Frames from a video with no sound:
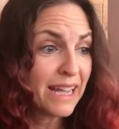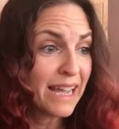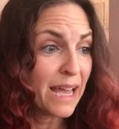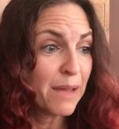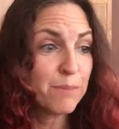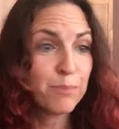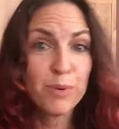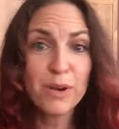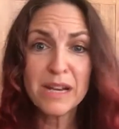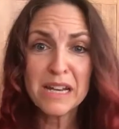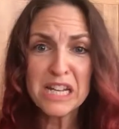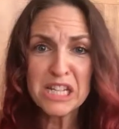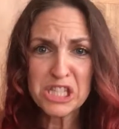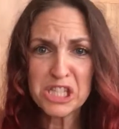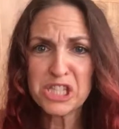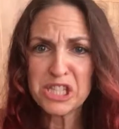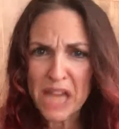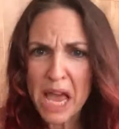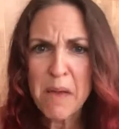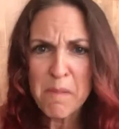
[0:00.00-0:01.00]
and Britain is
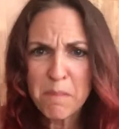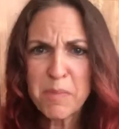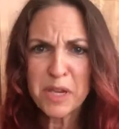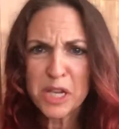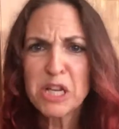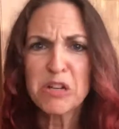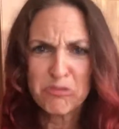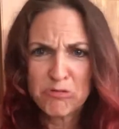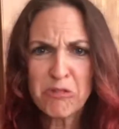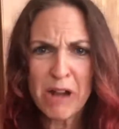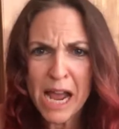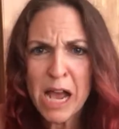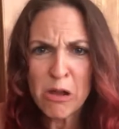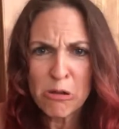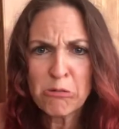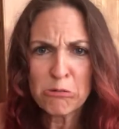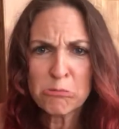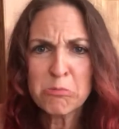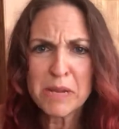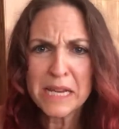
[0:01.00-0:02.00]
stamping
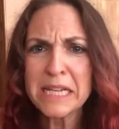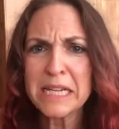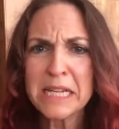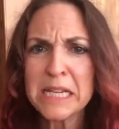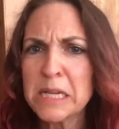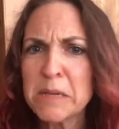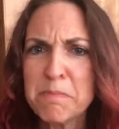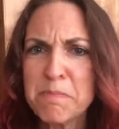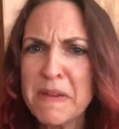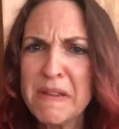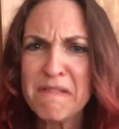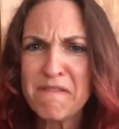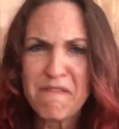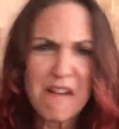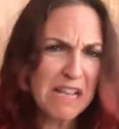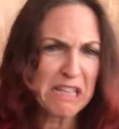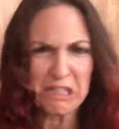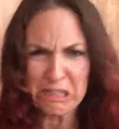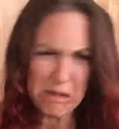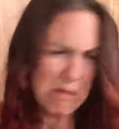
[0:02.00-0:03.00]
around, making a big
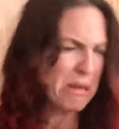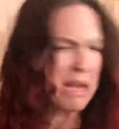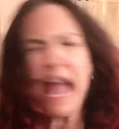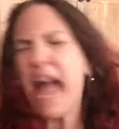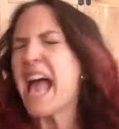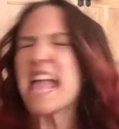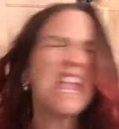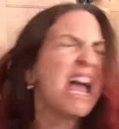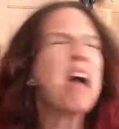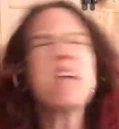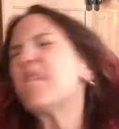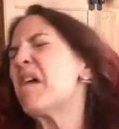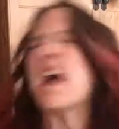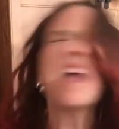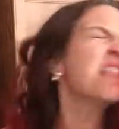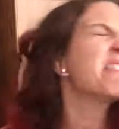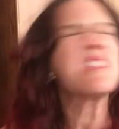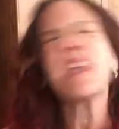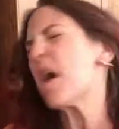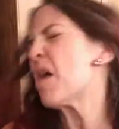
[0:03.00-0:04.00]
fuss, going, I don't
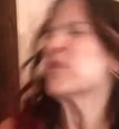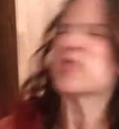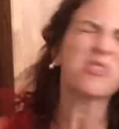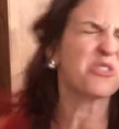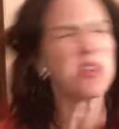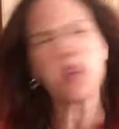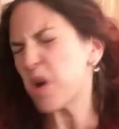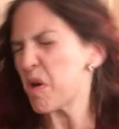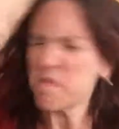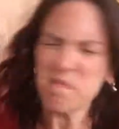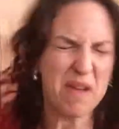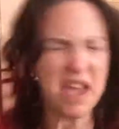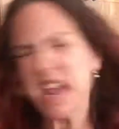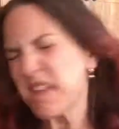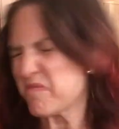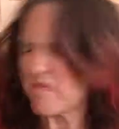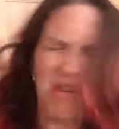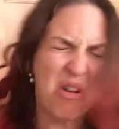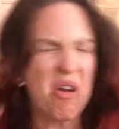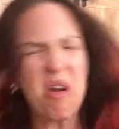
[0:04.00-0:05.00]
want your
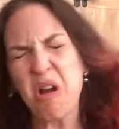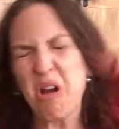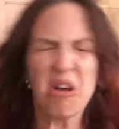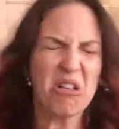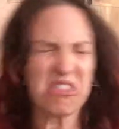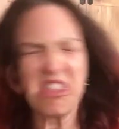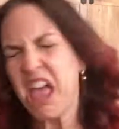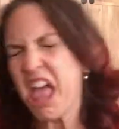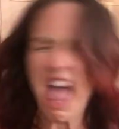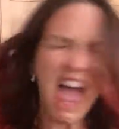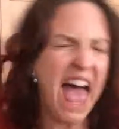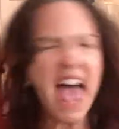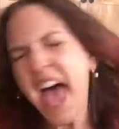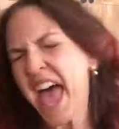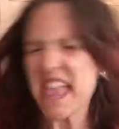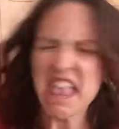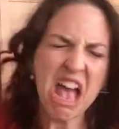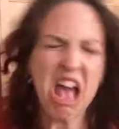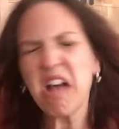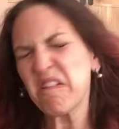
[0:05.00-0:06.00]
stupid rules, I
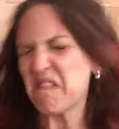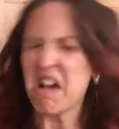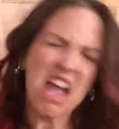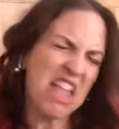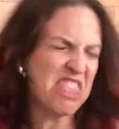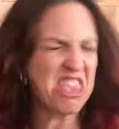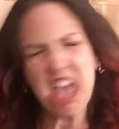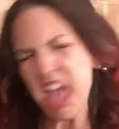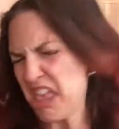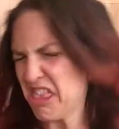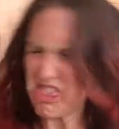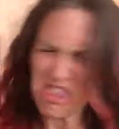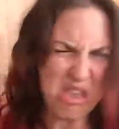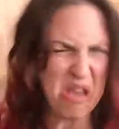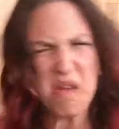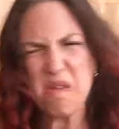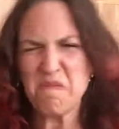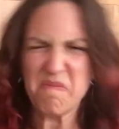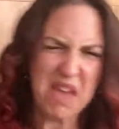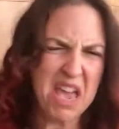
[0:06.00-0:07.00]
don't want your
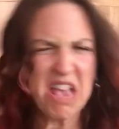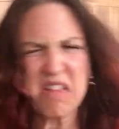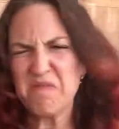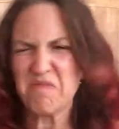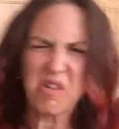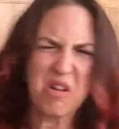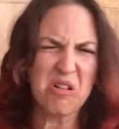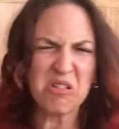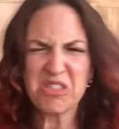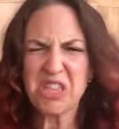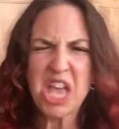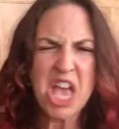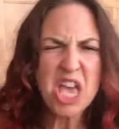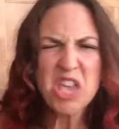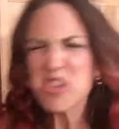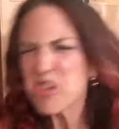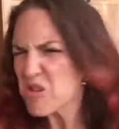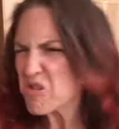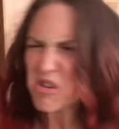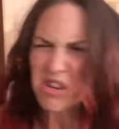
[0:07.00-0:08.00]
stupid rules,
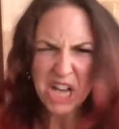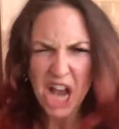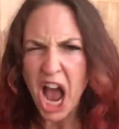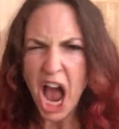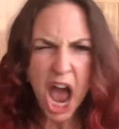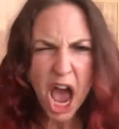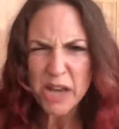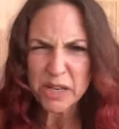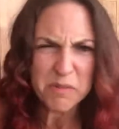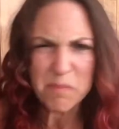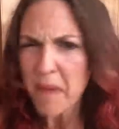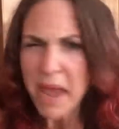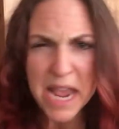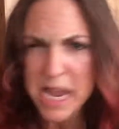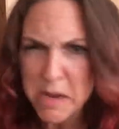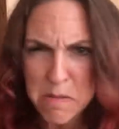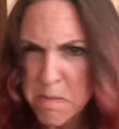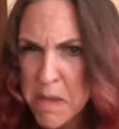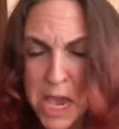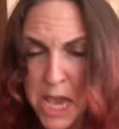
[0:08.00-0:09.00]
you can't
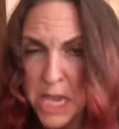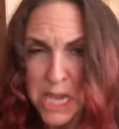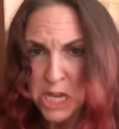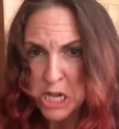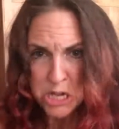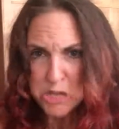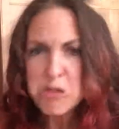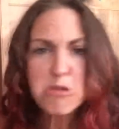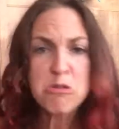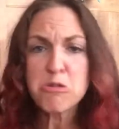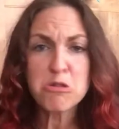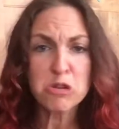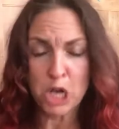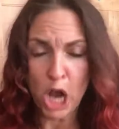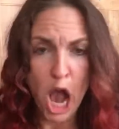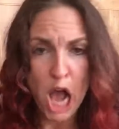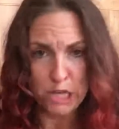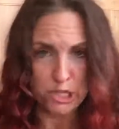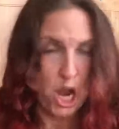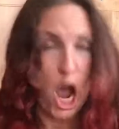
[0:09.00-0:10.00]
make me, you
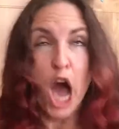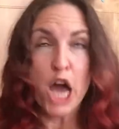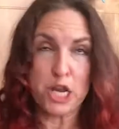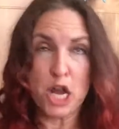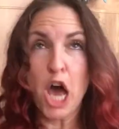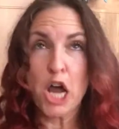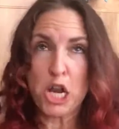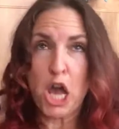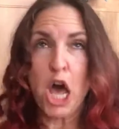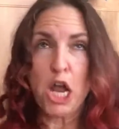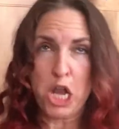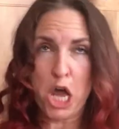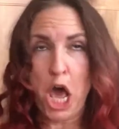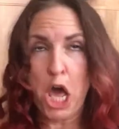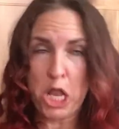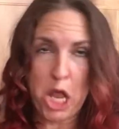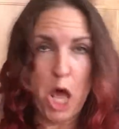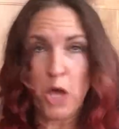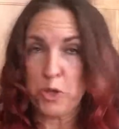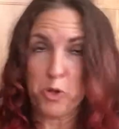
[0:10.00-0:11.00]
can't,
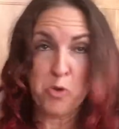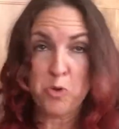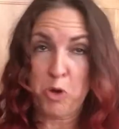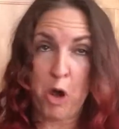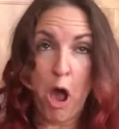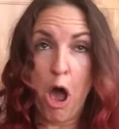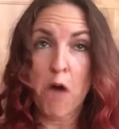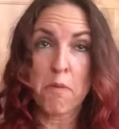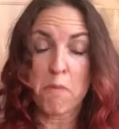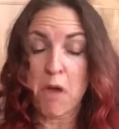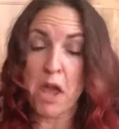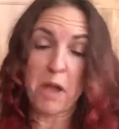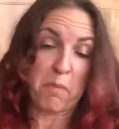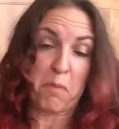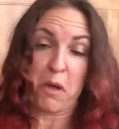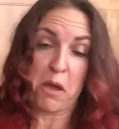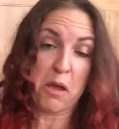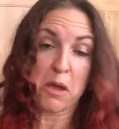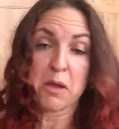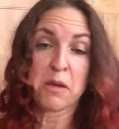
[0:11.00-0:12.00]
you can't make
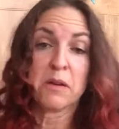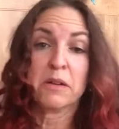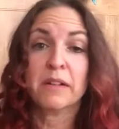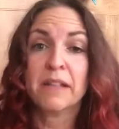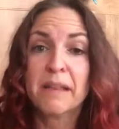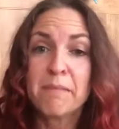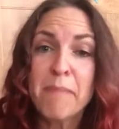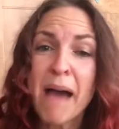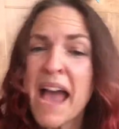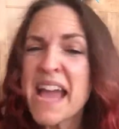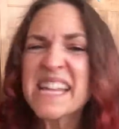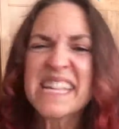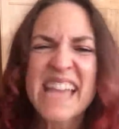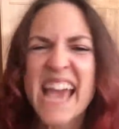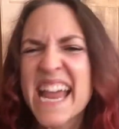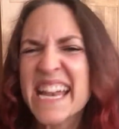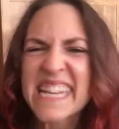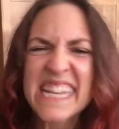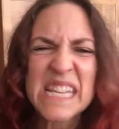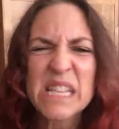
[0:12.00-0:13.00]
me, my
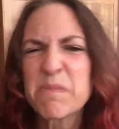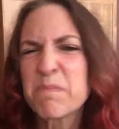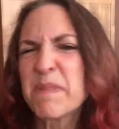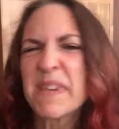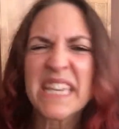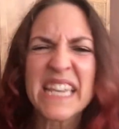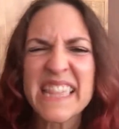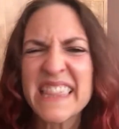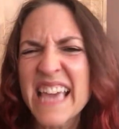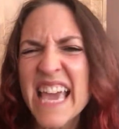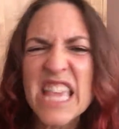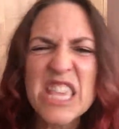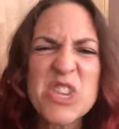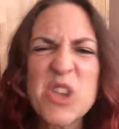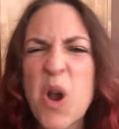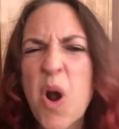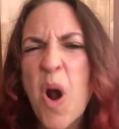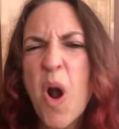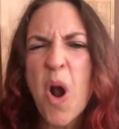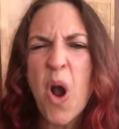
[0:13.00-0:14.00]
daddy's bigger than
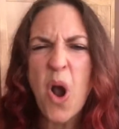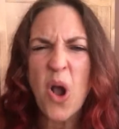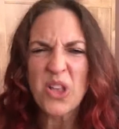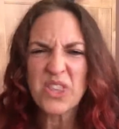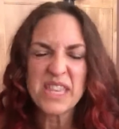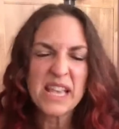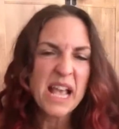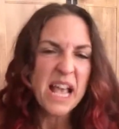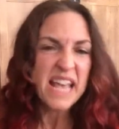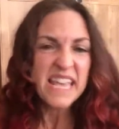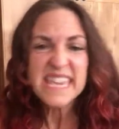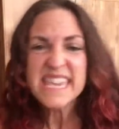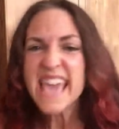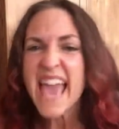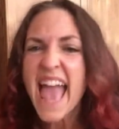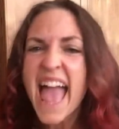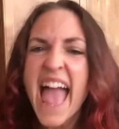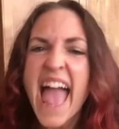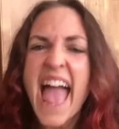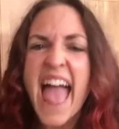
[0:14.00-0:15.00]
yours,
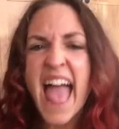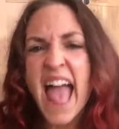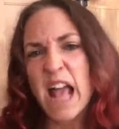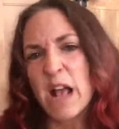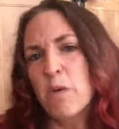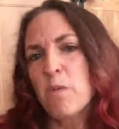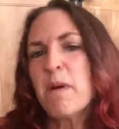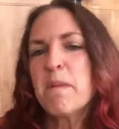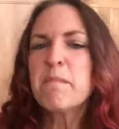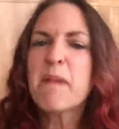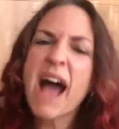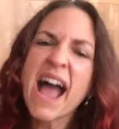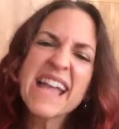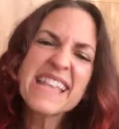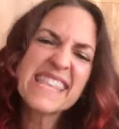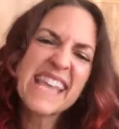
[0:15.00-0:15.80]
yeah, when my